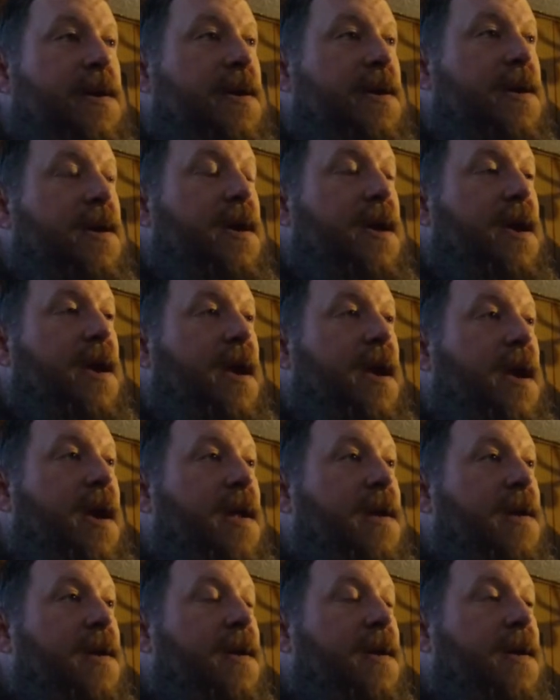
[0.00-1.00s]

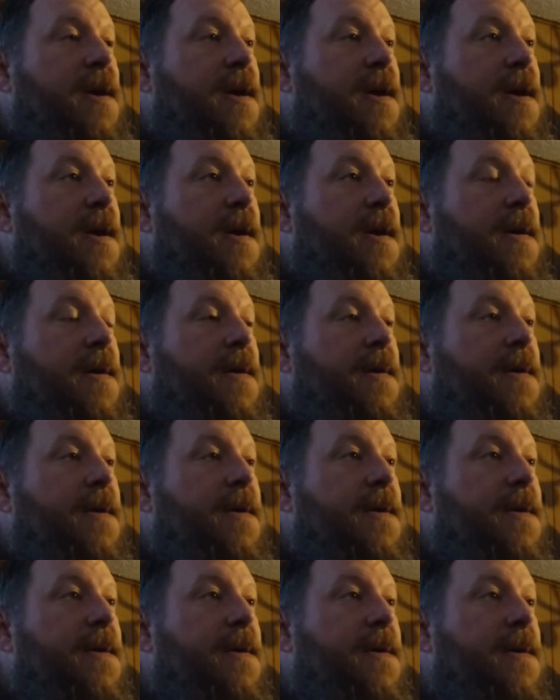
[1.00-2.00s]
And, a
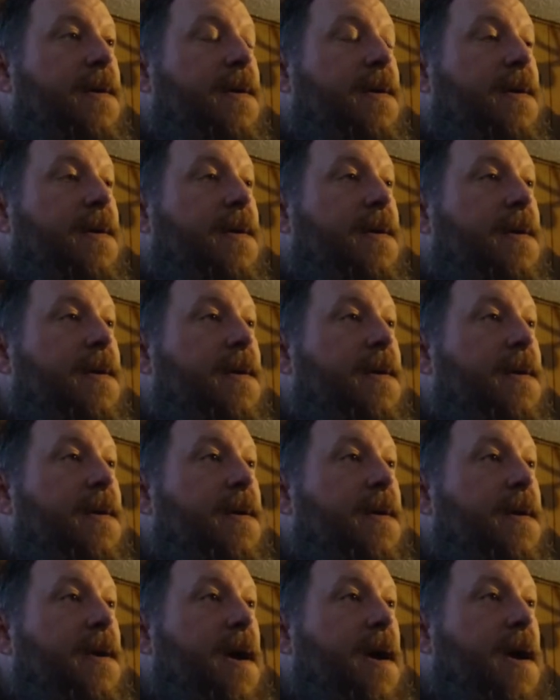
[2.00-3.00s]

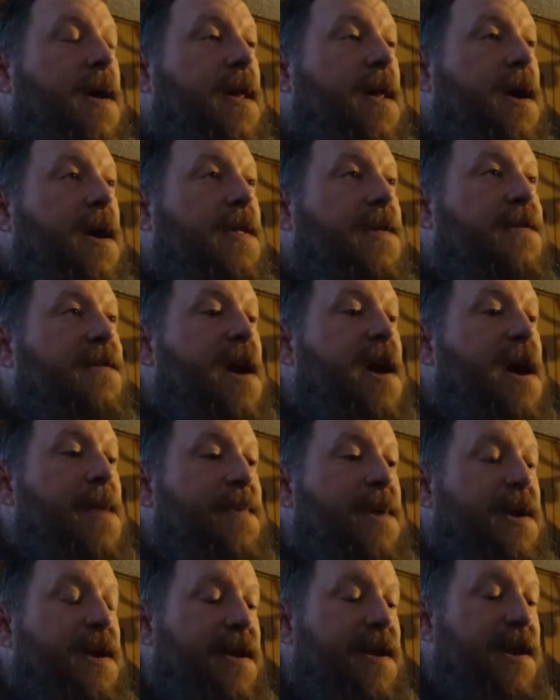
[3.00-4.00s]
lot of the
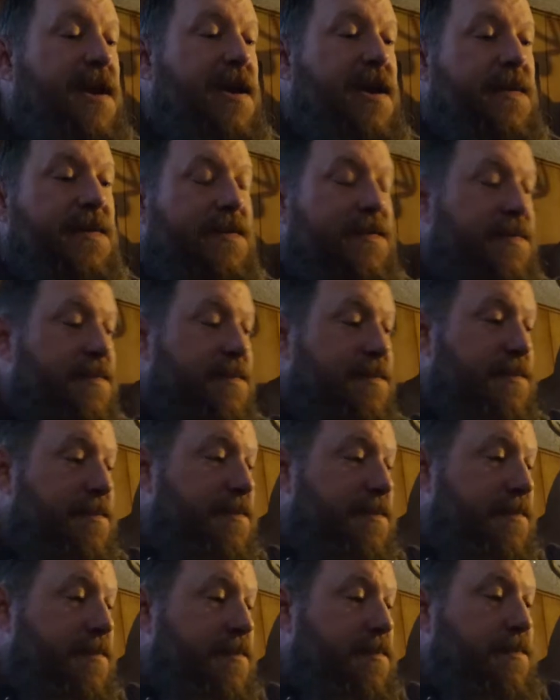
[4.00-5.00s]
trapping I did was,
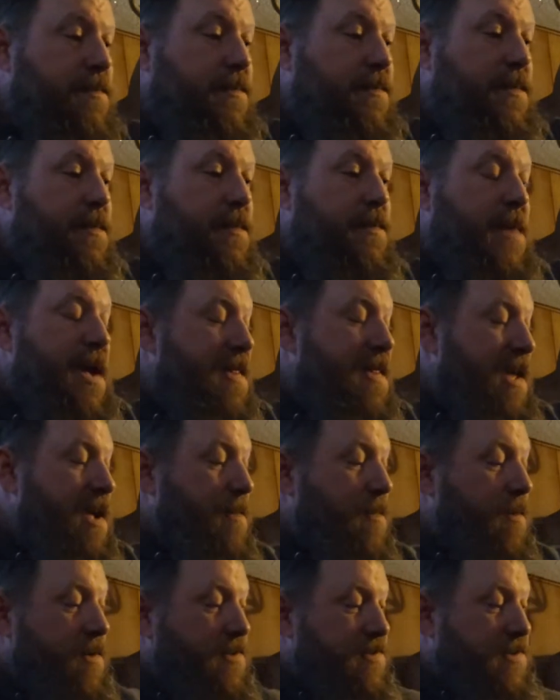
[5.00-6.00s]
I think,
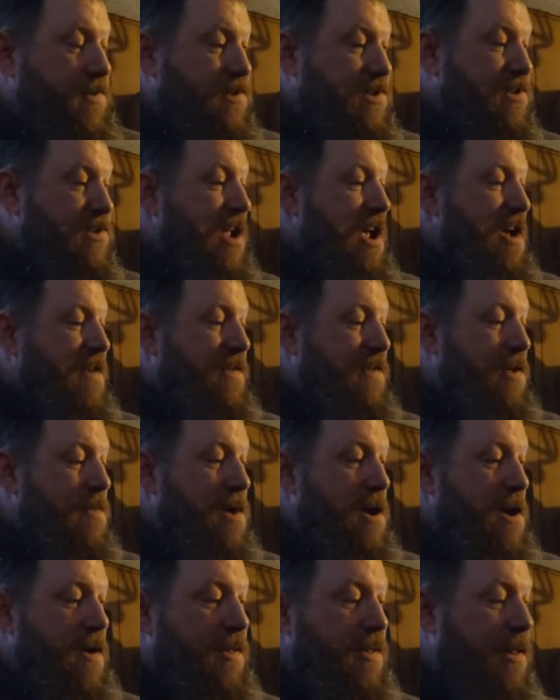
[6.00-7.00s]
more so just to have him
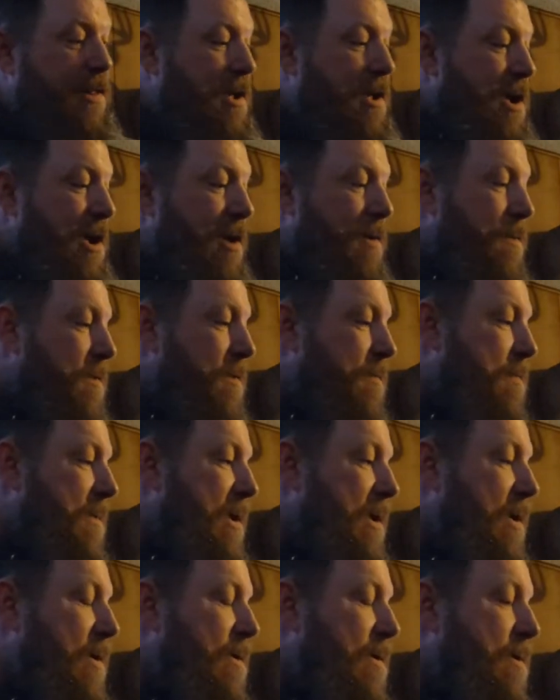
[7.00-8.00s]
out on the line with
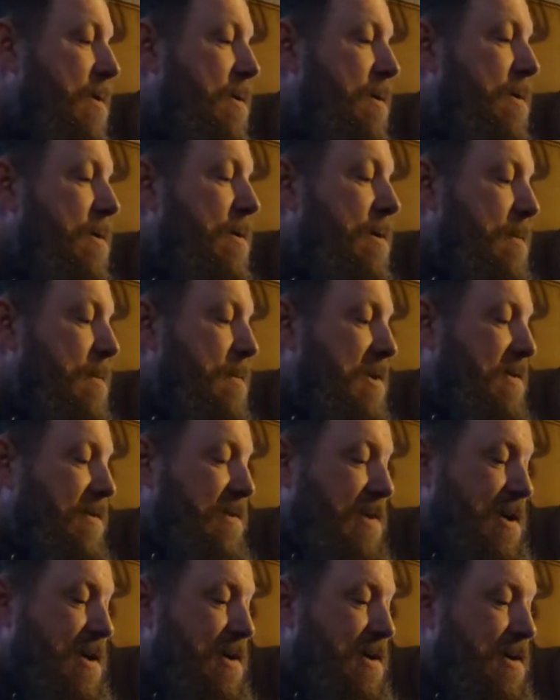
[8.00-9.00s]
me. I miss
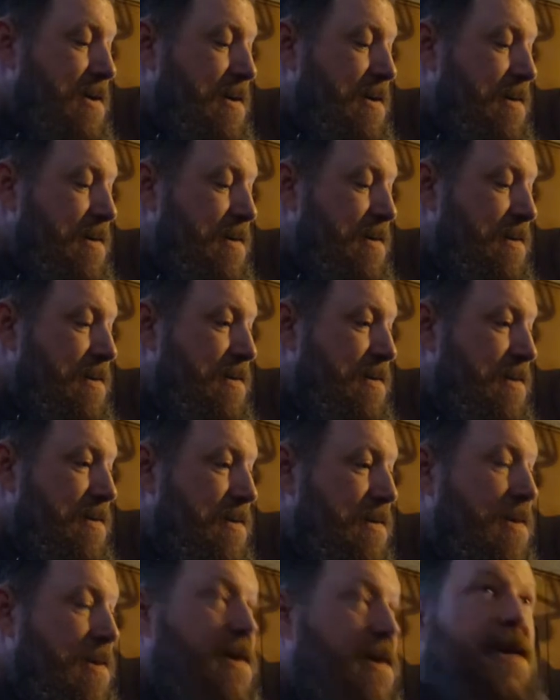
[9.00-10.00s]
that dog.
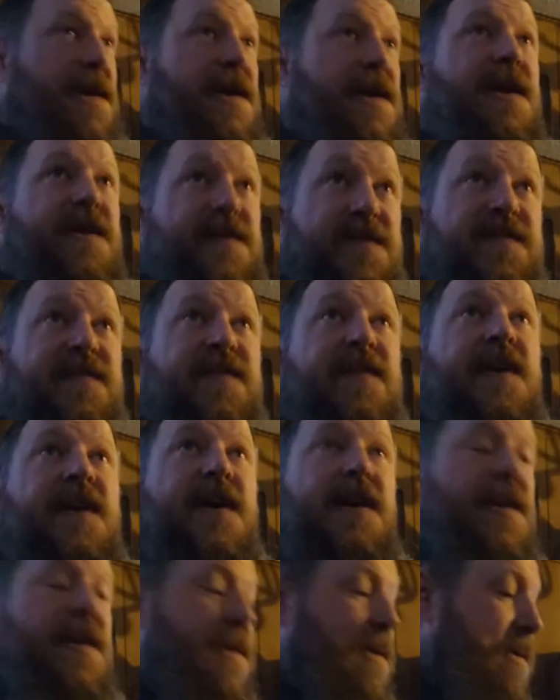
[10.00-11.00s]
I got his
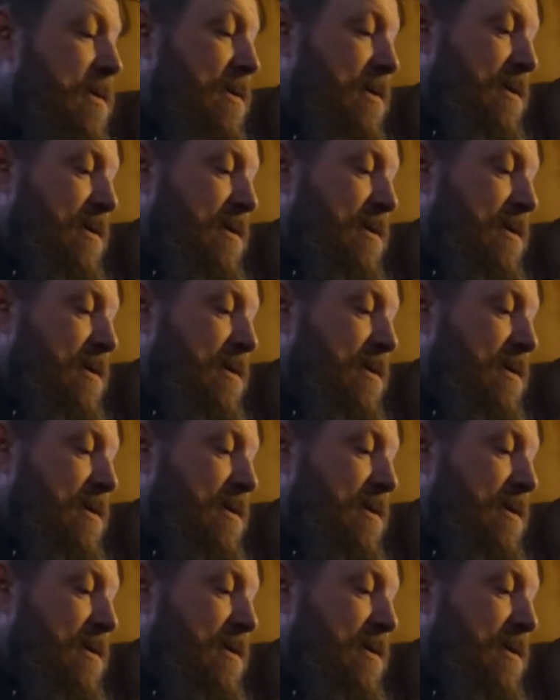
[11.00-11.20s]
son.